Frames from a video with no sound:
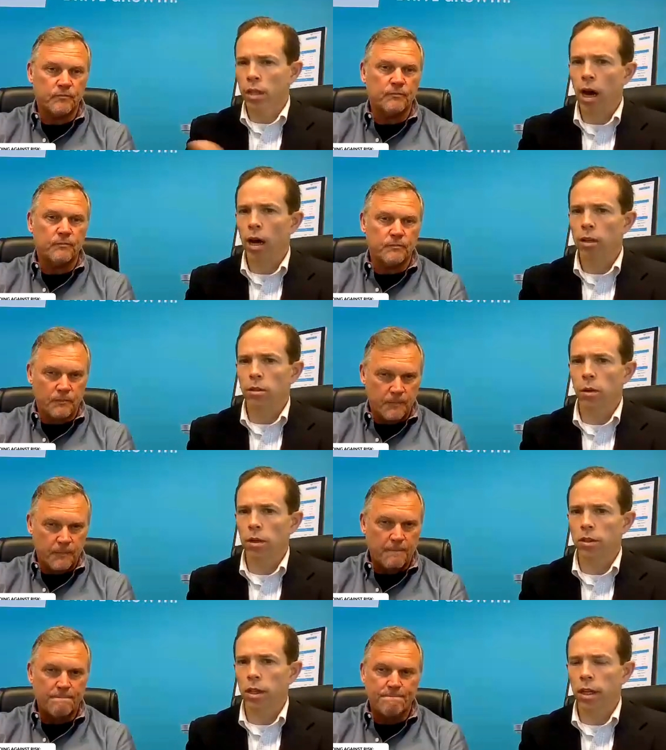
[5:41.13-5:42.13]
Speaker 1: and cons
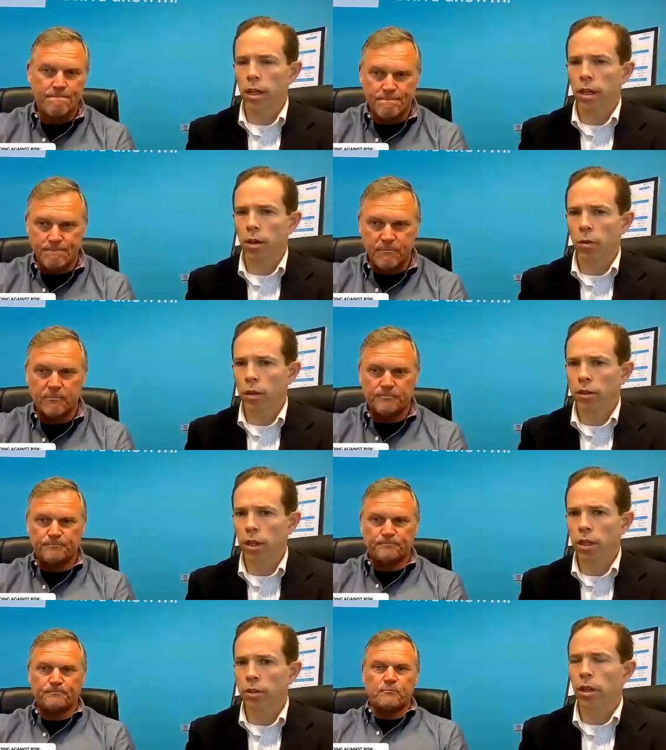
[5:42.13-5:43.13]
question here,
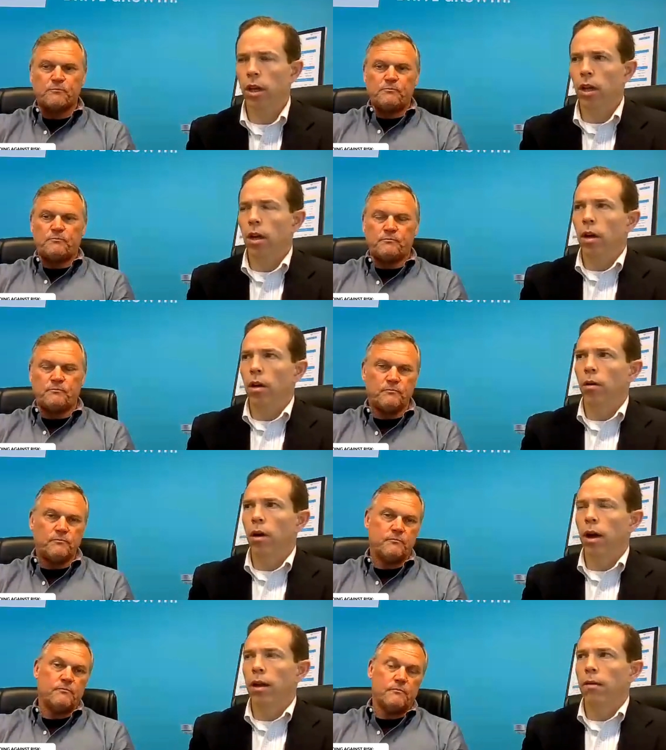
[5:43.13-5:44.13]
which is,
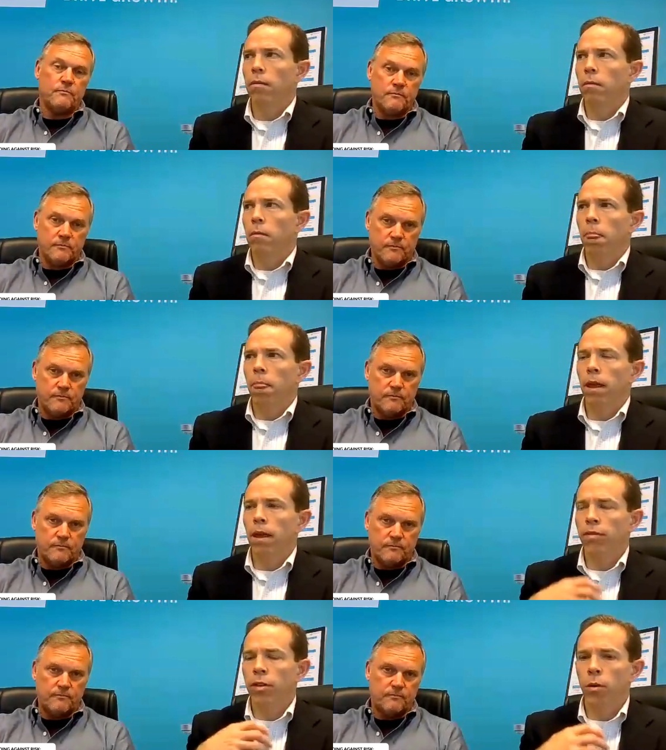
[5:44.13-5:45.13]
right,
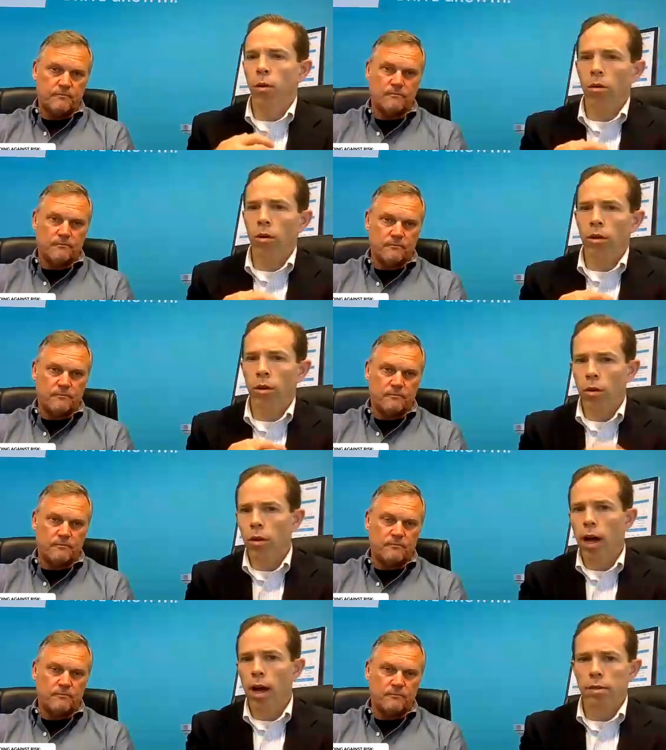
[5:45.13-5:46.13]
if you
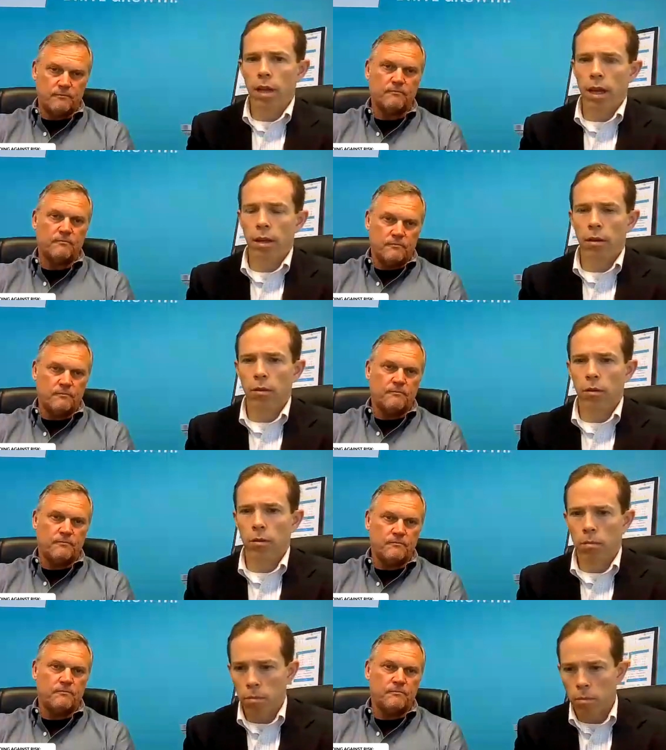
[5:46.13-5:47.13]
utilize a
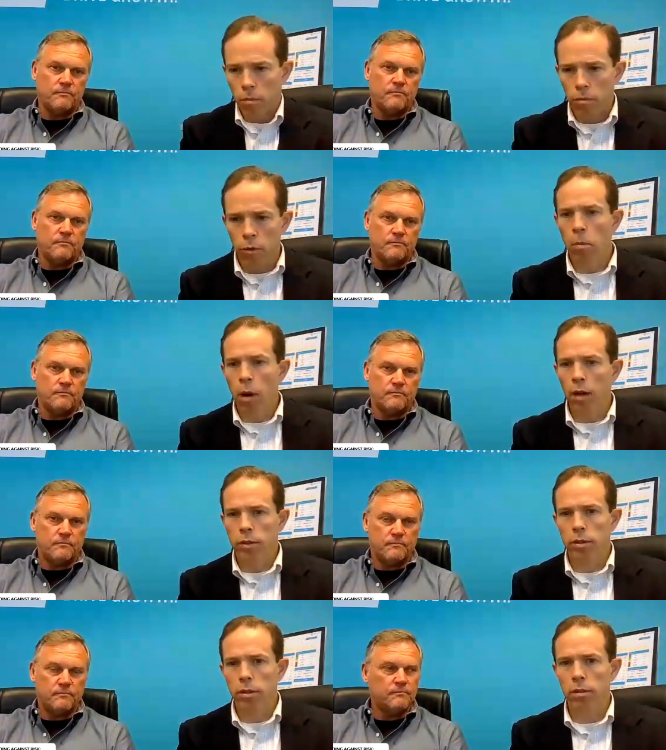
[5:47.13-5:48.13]

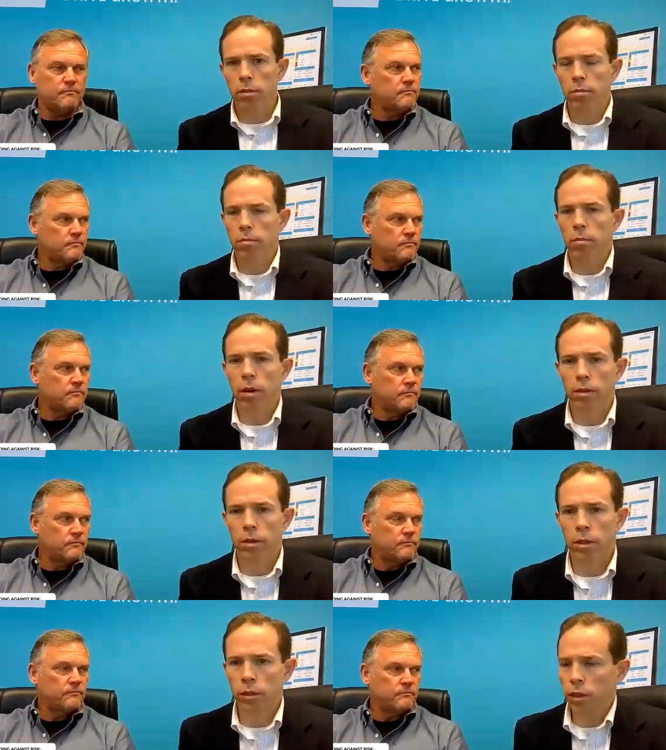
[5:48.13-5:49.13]
robust,
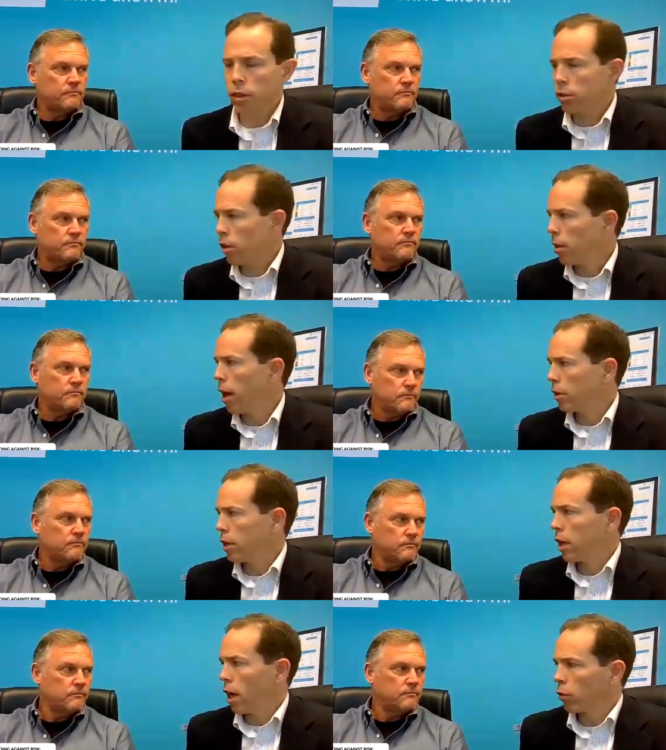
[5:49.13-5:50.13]
to use your
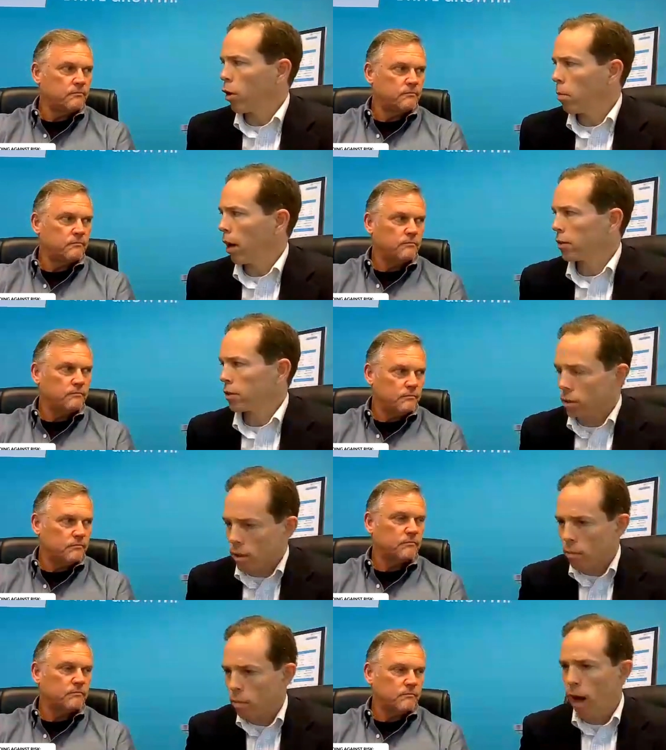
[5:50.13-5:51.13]
terminology, a robust
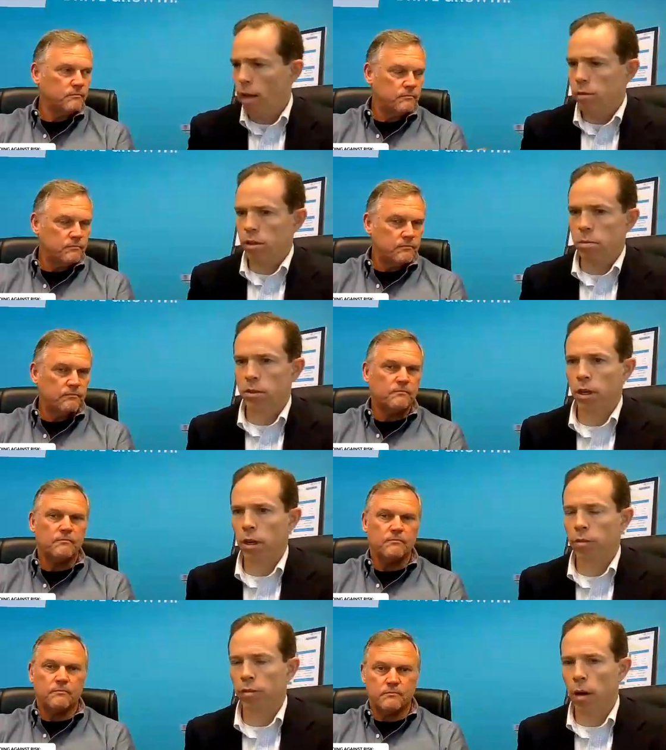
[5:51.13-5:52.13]
compliance risk
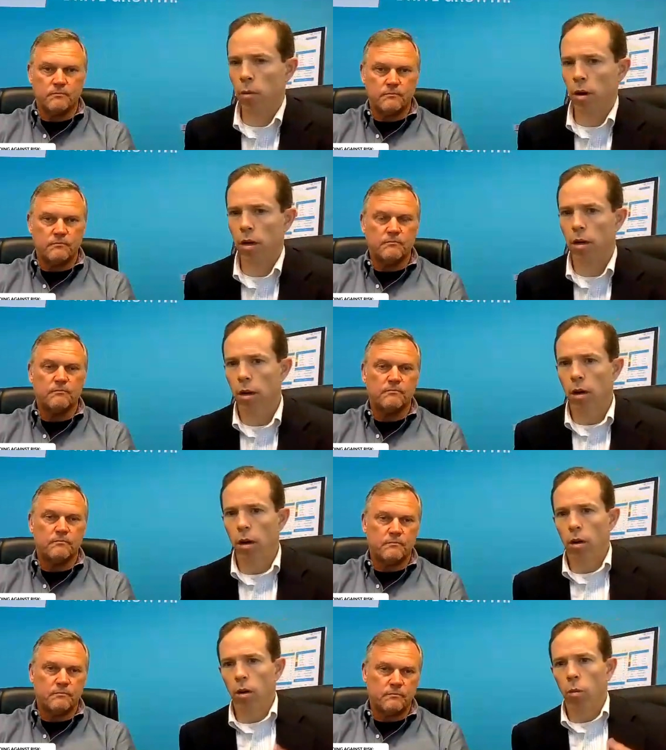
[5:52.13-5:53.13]
maturity framework,
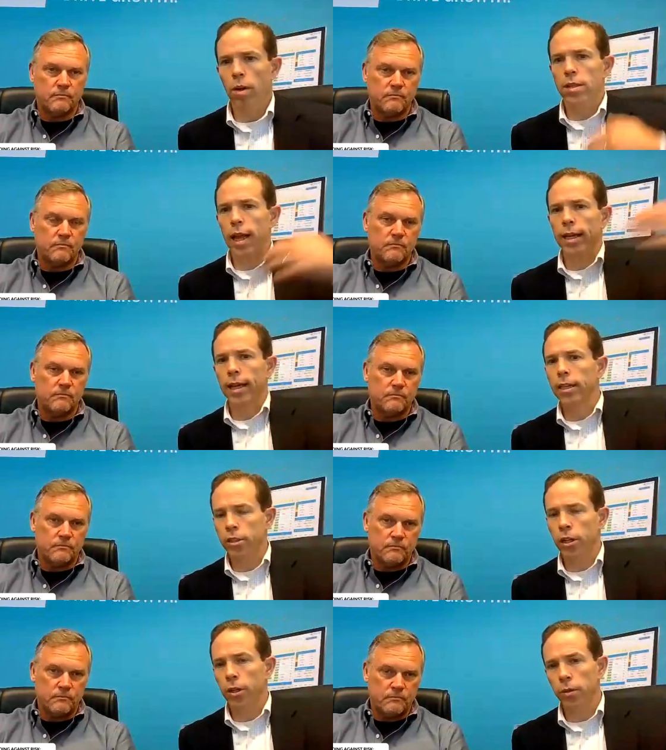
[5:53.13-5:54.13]
what does that
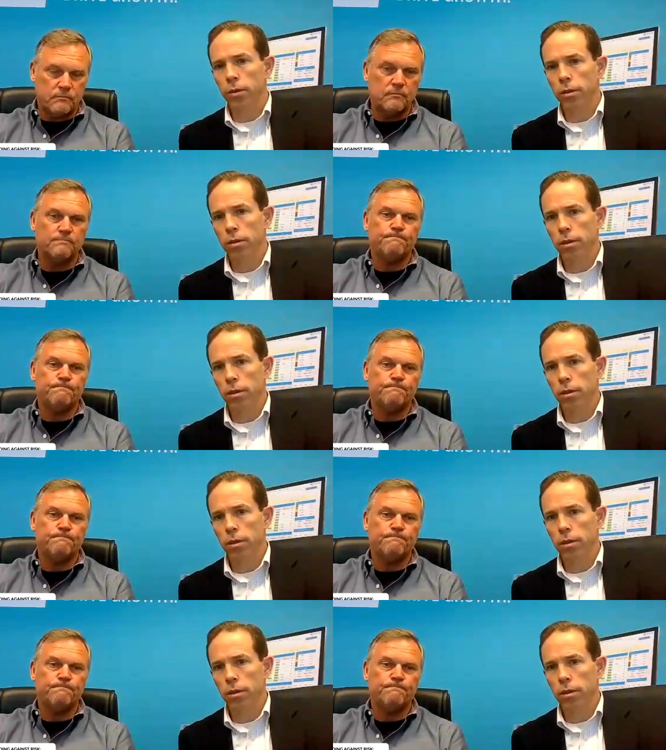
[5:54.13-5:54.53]
get you?